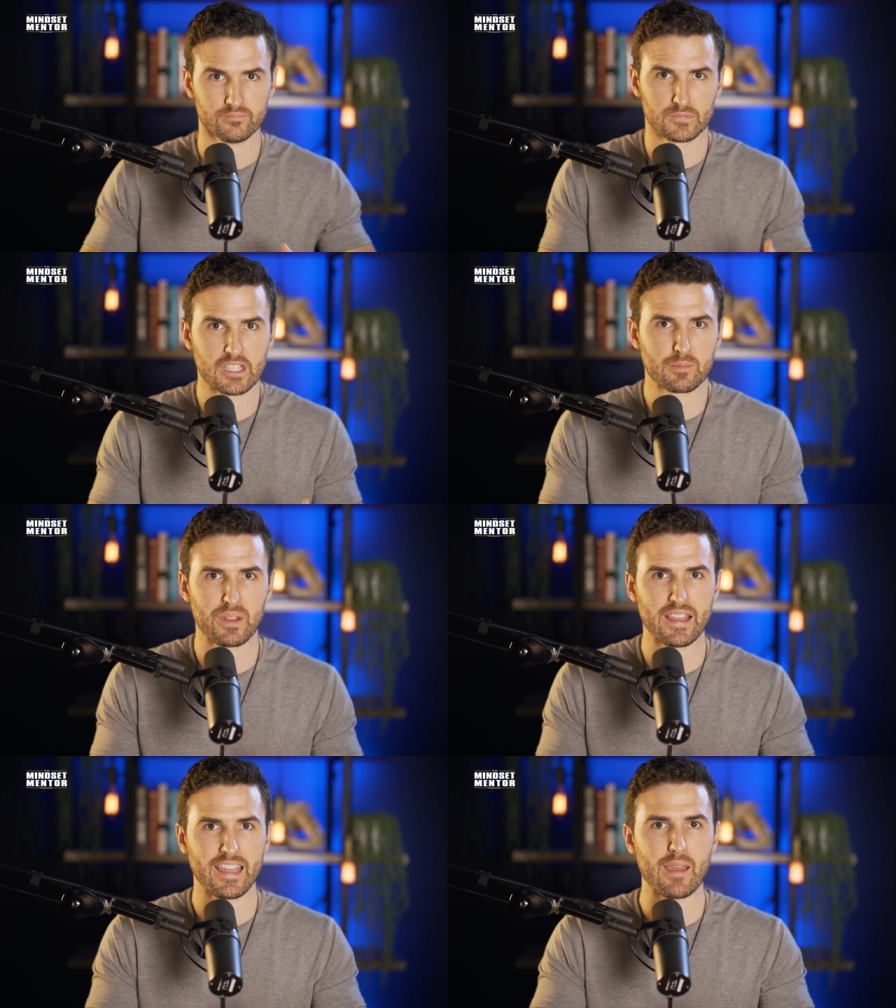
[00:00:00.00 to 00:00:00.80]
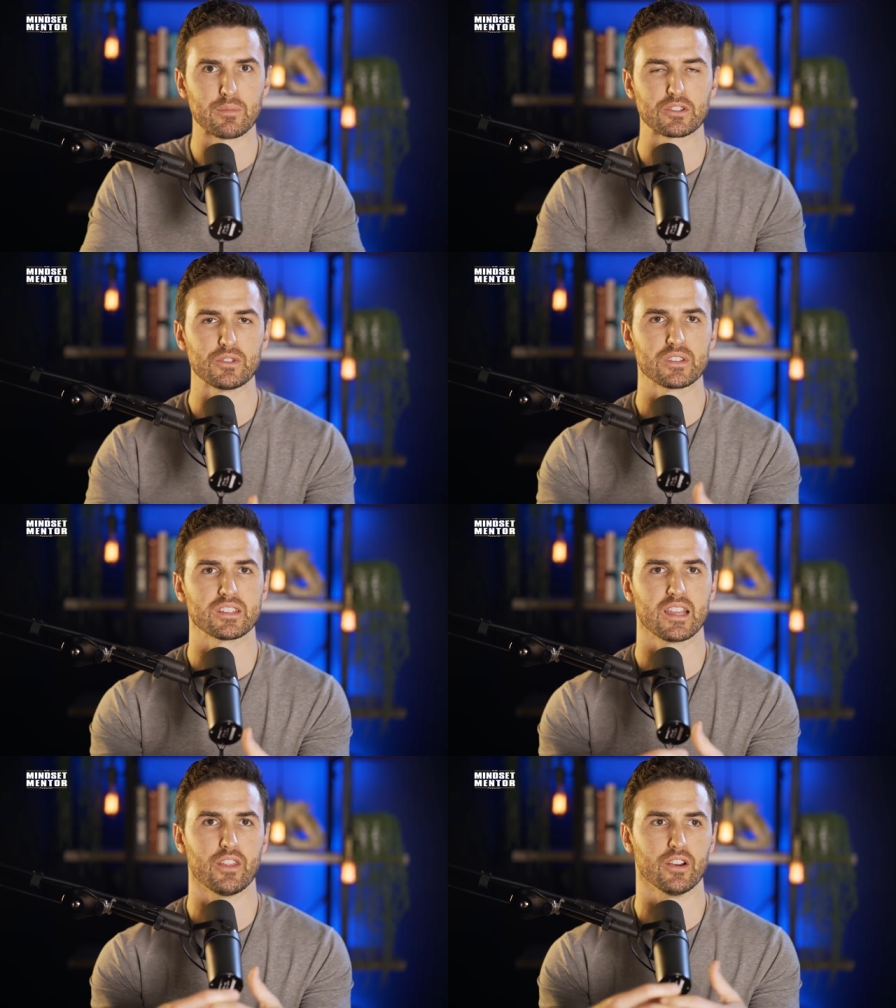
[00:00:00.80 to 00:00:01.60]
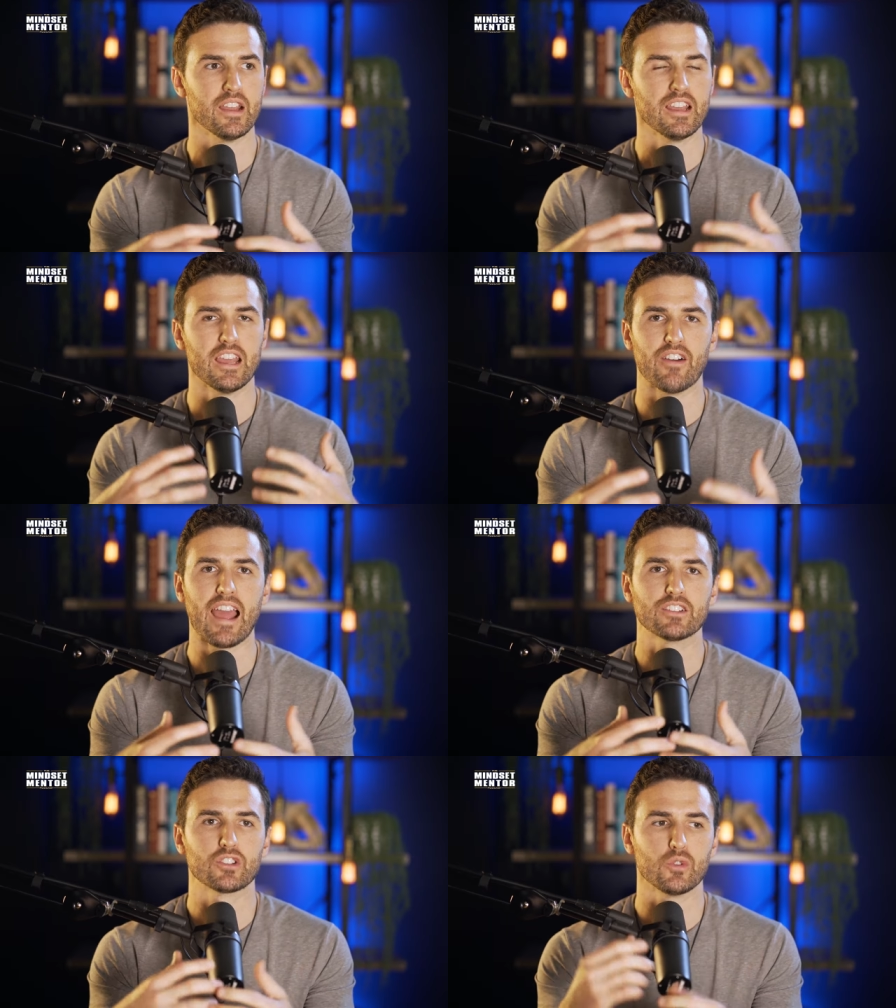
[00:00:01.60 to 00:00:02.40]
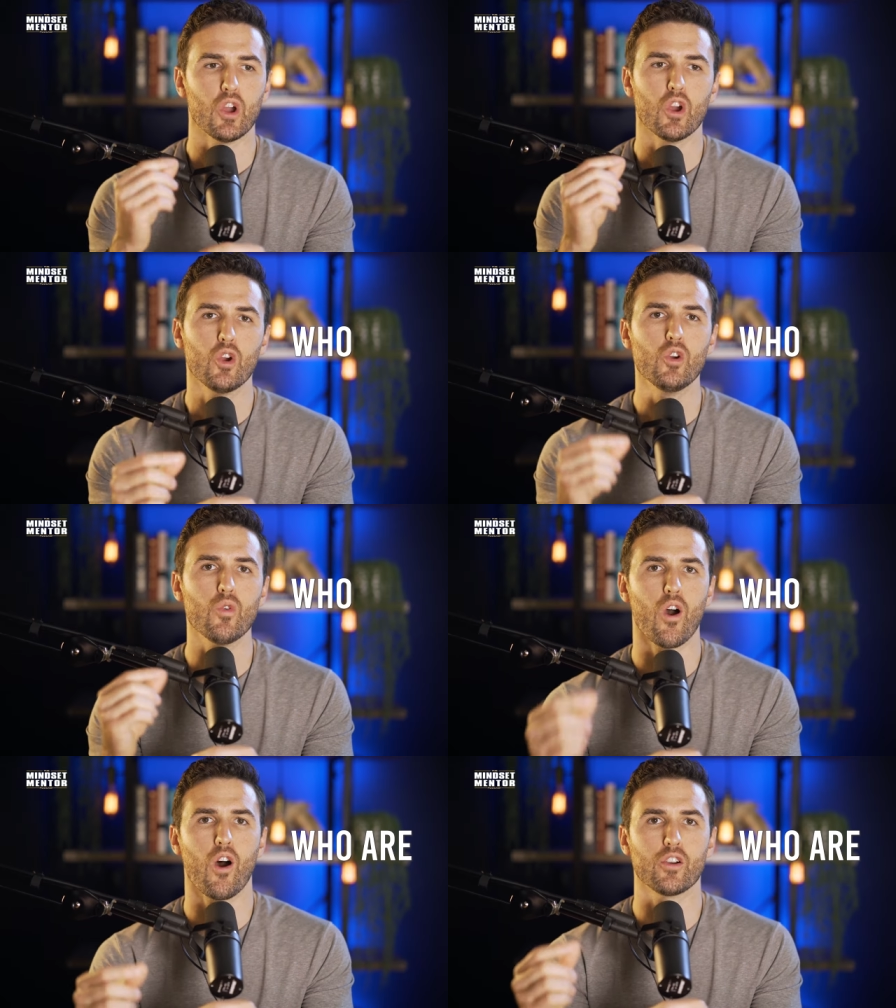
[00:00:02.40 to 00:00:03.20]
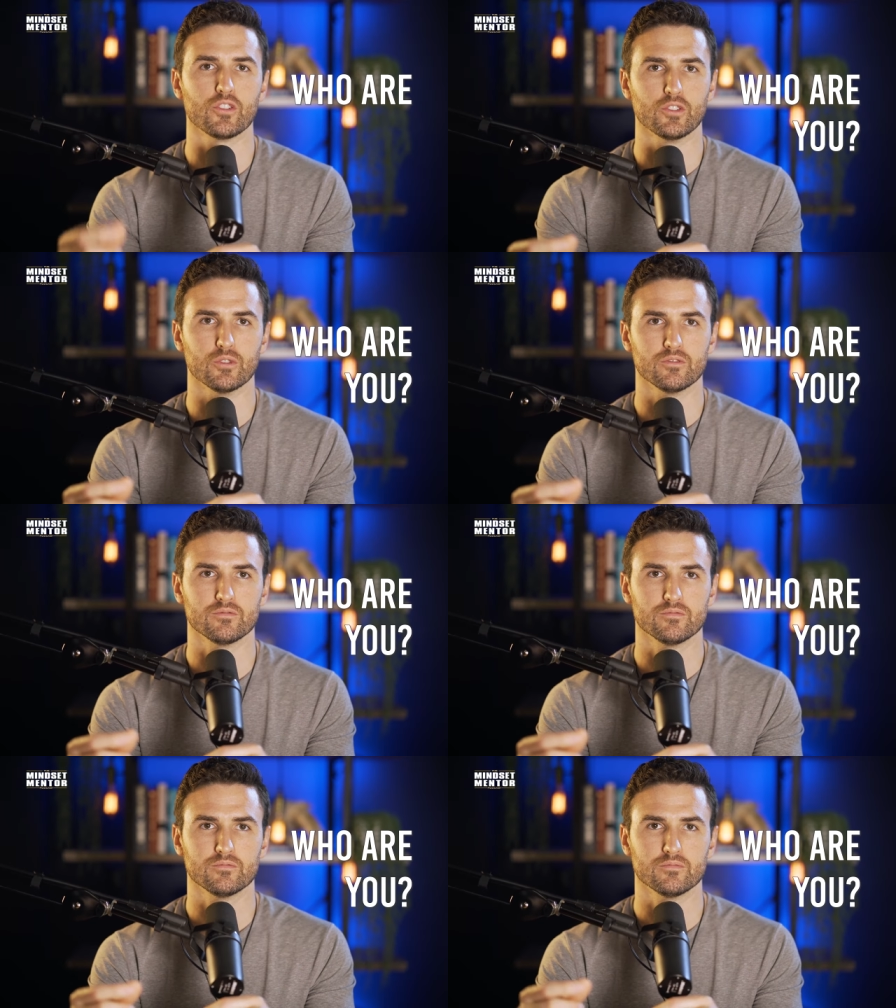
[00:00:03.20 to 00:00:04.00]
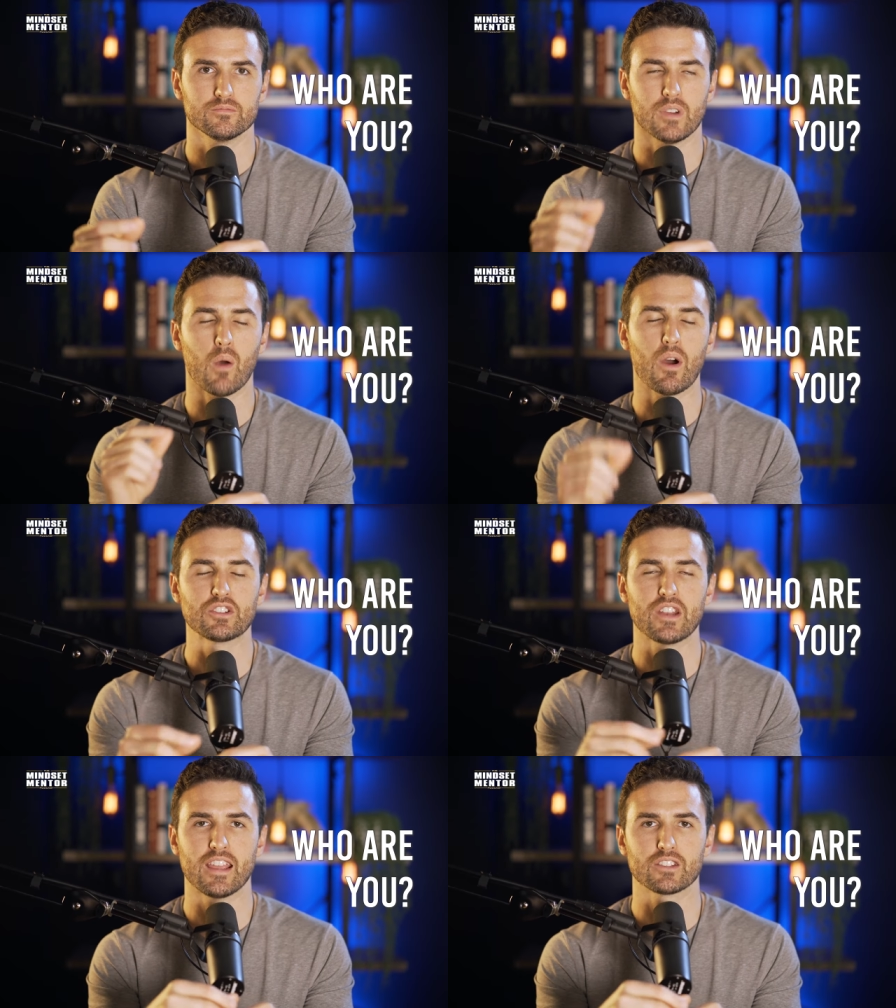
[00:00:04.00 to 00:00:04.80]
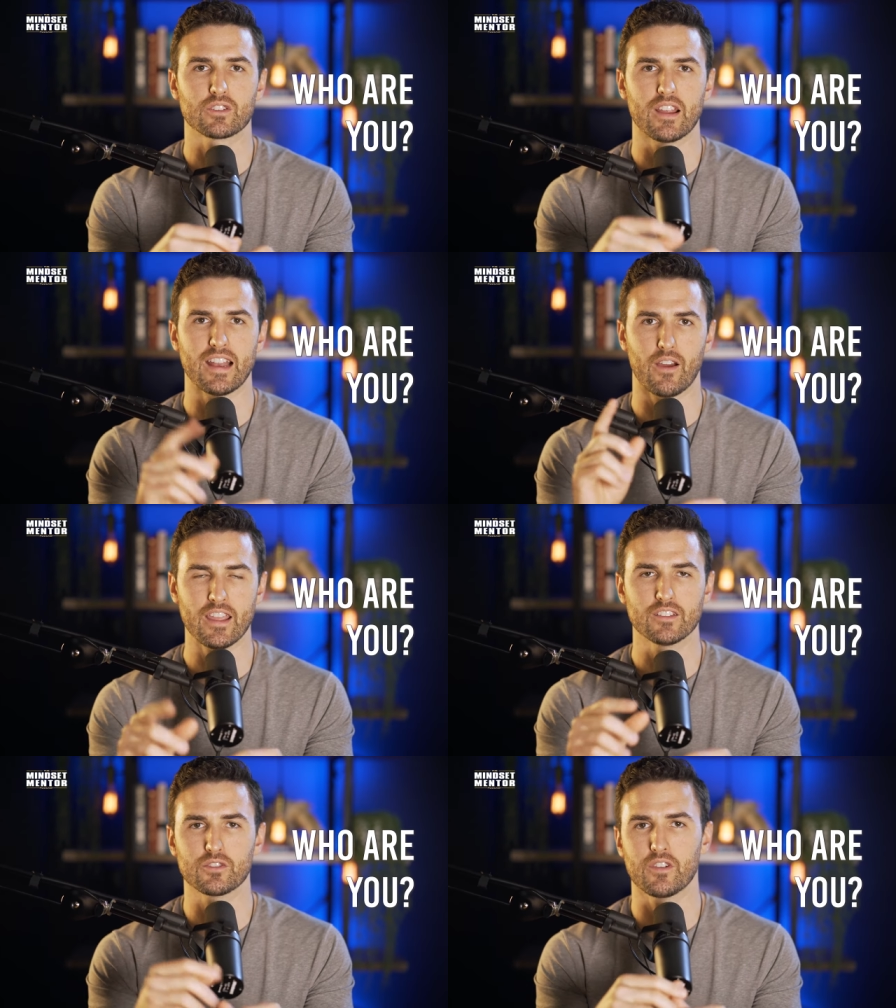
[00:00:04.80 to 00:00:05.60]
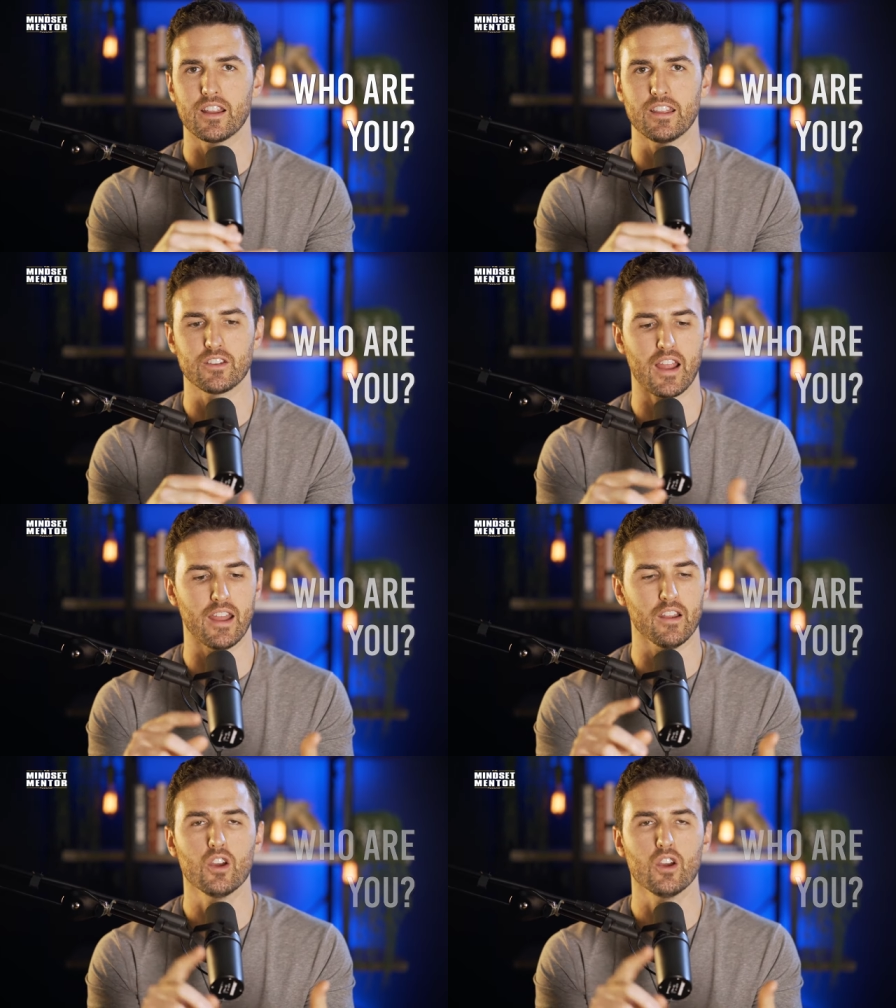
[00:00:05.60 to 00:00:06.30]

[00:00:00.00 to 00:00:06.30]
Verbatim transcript: let's play a game, let's do this together. If I ask you, who are you? I want you to answer right now. Answer in your head.